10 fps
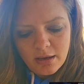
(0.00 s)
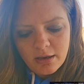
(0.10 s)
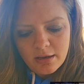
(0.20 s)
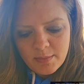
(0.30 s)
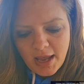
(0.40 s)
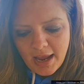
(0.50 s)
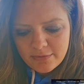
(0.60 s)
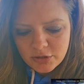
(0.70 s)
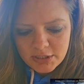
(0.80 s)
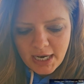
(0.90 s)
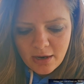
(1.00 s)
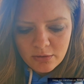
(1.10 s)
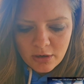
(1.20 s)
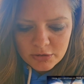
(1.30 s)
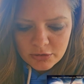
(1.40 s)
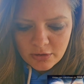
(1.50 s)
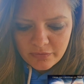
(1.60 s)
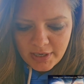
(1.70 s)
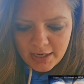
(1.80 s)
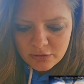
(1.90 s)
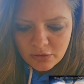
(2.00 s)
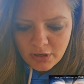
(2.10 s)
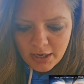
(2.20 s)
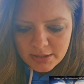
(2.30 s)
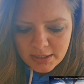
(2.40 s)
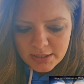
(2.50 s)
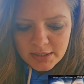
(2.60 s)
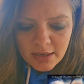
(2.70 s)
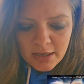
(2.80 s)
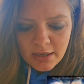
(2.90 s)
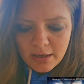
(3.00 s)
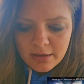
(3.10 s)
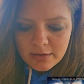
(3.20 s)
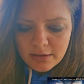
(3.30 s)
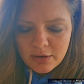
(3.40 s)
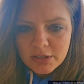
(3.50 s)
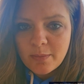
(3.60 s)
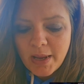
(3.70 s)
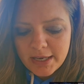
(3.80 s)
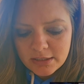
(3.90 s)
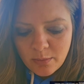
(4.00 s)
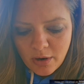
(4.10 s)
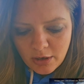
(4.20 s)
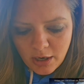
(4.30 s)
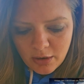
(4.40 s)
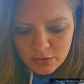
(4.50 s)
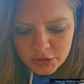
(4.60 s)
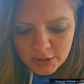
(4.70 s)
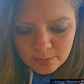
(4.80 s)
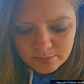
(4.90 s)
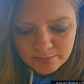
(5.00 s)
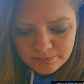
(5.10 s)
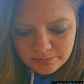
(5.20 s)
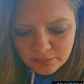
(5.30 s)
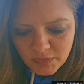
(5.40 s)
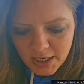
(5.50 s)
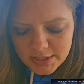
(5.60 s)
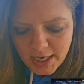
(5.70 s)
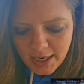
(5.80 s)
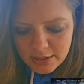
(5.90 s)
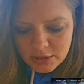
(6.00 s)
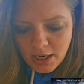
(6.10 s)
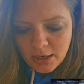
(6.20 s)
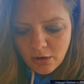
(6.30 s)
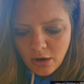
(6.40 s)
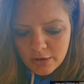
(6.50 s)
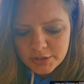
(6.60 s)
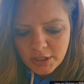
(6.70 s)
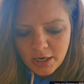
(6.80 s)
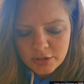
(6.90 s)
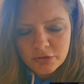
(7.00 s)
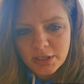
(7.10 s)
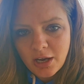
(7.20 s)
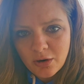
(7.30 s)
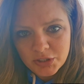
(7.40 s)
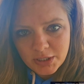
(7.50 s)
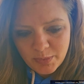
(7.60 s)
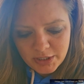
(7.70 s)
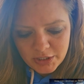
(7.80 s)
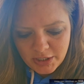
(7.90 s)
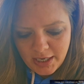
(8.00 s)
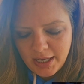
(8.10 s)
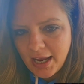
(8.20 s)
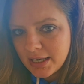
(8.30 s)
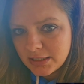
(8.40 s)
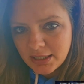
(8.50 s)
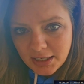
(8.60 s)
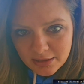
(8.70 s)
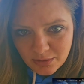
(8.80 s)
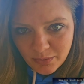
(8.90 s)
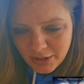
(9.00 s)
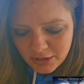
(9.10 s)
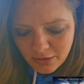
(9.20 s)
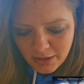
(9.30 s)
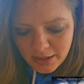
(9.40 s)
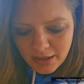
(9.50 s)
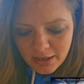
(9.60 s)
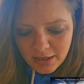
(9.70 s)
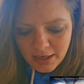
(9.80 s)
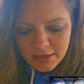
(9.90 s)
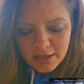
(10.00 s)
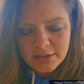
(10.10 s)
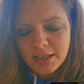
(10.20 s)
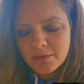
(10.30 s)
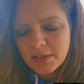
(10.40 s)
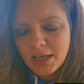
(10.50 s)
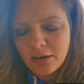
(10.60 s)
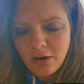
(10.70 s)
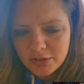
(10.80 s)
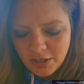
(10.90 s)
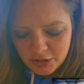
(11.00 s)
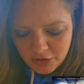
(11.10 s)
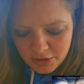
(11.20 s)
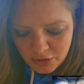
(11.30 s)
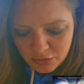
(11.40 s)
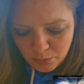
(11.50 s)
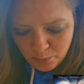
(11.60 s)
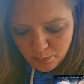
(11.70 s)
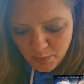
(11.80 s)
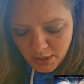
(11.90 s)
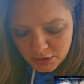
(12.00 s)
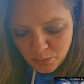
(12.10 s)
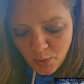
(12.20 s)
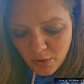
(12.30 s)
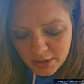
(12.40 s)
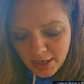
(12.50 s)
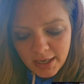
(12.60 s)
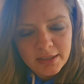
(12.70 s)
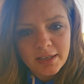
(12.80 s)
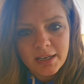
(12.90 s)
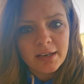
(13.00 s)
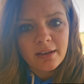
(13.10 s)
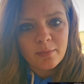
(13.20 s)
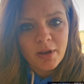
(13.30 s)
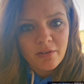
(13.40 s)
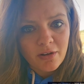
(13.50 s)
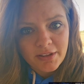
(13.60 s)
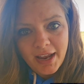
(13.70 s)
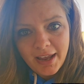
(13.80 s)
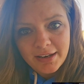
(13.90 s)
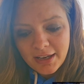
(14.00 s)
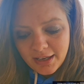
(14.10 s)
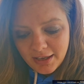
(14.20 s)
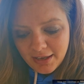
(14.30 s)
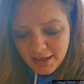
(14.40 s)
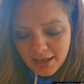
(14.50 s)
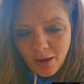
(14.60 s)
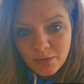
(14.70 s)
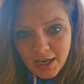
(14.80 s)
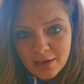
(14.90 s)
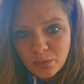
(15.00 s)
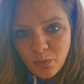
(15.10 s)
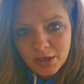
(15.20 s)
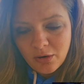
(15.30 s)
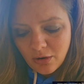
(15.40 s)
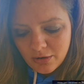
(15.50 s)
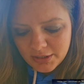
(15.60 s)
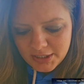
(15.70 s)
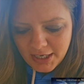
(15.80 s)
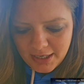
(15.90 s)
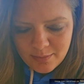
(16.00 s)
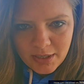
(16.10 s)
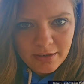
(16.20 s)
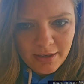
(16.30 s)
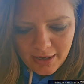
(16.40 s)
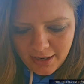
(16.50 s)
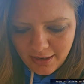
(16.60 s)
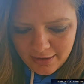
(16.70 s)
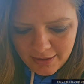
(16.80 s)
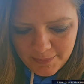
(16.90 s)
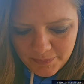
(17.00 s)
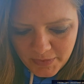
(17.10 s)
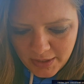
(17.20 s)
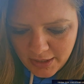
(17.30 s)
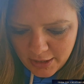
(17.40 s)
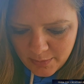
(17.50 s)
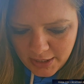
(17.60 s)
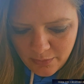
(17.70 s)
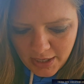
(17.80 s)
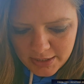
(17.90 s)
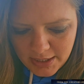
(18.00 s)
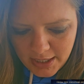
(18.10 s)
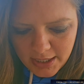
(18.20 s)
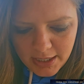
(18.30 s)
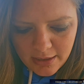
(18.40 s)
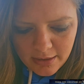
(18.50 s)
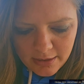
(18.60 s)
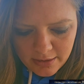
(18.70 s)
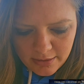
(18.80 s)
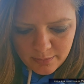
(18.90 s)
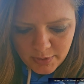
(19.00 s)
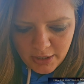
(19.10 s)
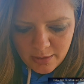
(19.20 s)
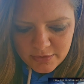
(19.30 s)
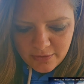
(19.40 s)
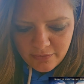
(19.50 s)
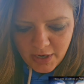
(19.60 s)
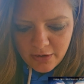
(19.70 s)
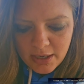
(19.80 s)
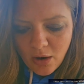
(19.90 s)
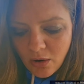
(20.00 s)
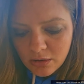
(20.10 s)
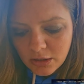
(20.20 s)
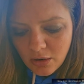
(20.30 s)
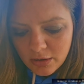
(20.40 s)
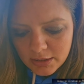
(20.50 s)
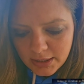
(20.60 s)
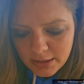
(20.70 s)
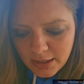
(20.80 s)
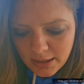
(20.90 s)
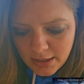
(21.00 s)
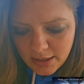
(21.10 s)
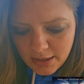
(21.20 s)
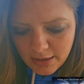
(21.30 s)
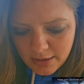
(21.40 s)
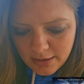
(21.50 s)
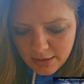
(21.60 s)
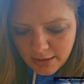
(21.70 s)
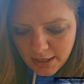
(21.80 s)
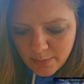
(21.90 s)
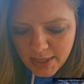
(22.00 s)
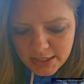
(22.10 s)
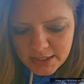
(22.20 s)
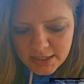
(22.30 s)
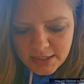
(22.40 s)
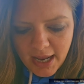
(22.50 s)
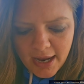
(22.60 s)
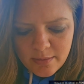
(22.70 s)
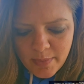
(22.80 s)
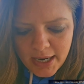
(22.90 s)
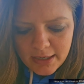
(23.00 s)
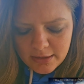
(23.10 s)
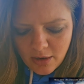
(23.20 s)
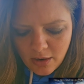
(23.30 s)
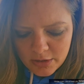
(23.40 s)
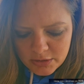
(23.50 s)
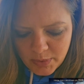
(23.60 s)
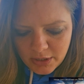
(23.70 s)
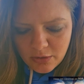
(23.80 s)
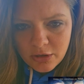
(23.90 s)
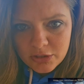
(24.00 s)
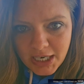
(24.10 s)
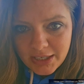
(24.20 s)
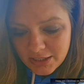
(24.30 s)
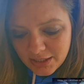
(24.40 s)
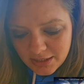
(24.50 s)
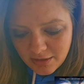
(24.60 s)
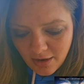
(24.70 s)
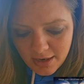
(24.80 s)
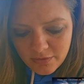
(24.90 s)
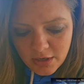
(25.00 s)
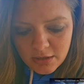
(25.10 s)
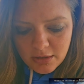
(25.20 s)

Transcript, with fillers: Um, after a town goes through a financial crisis, there's a basketball coach that takes a cross-country coaching position. He hates it. He doesn't want to do it. He doesn't even think cross-country is a, a sport. And then, above all that, he only has one girl on the team. And anyways, he becomes very hard-hearted. He meets this dying man in the hospital who changes his life.